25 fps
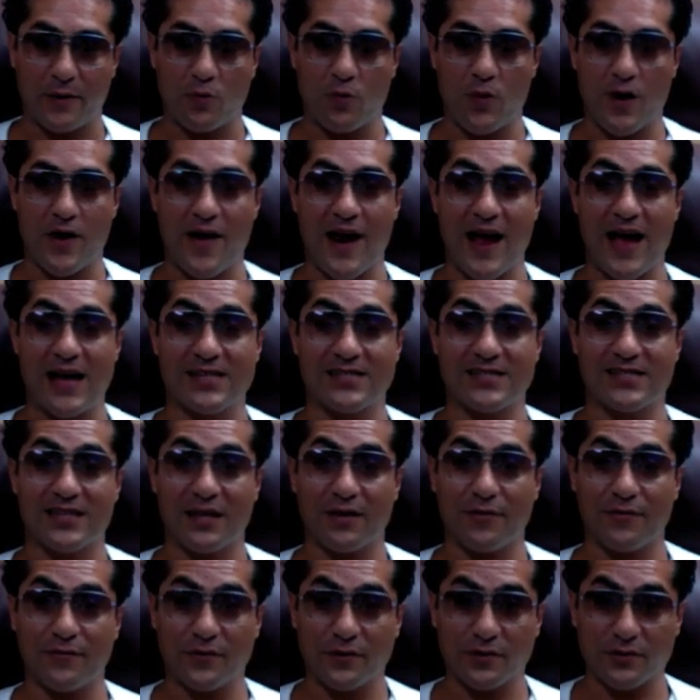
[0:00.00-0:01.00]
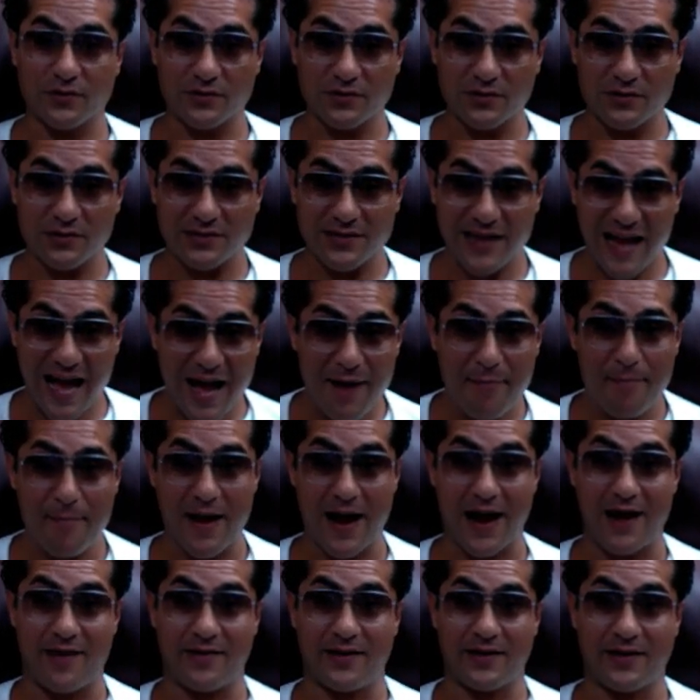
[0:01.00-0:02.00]
Whereas if you're not
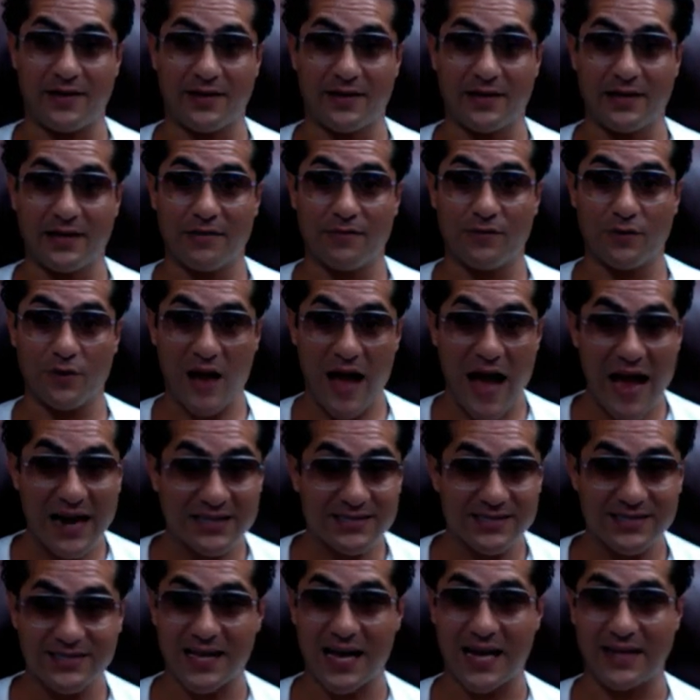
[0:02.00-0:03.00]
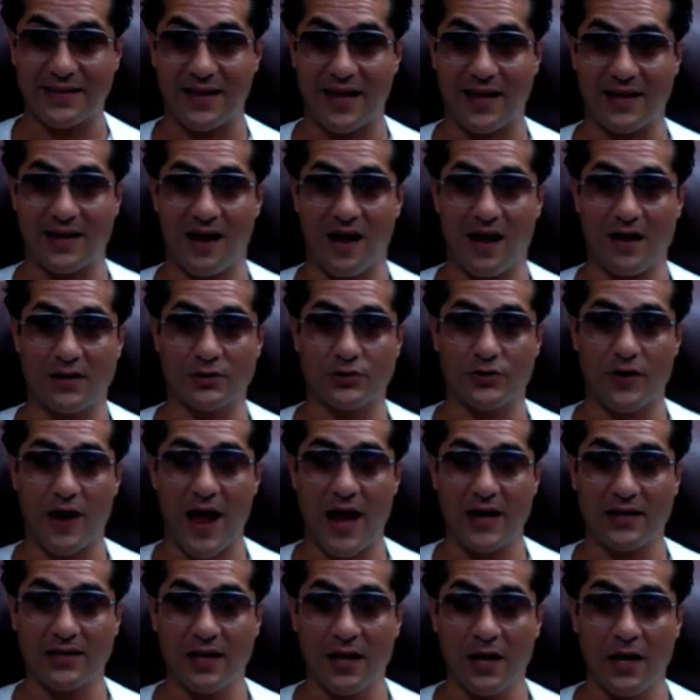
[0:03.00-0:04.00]
married, if you hadn't signed that
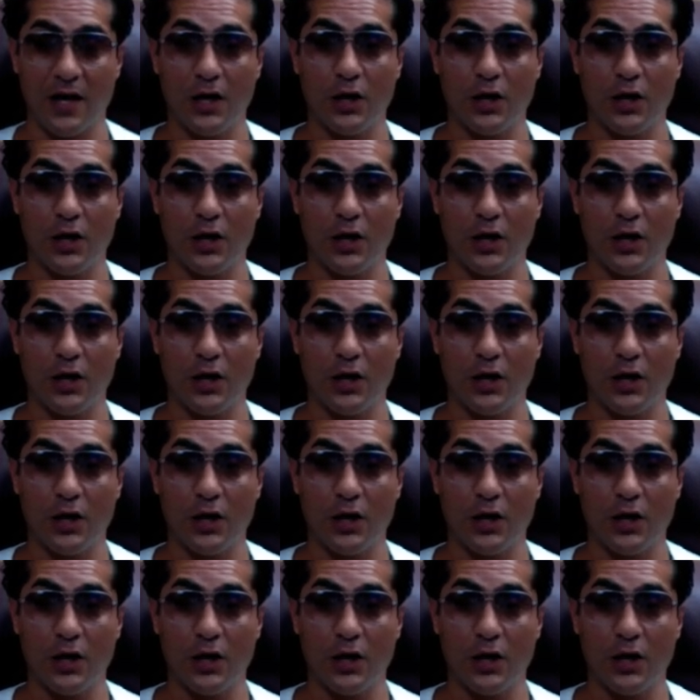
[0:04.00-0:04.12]
contract,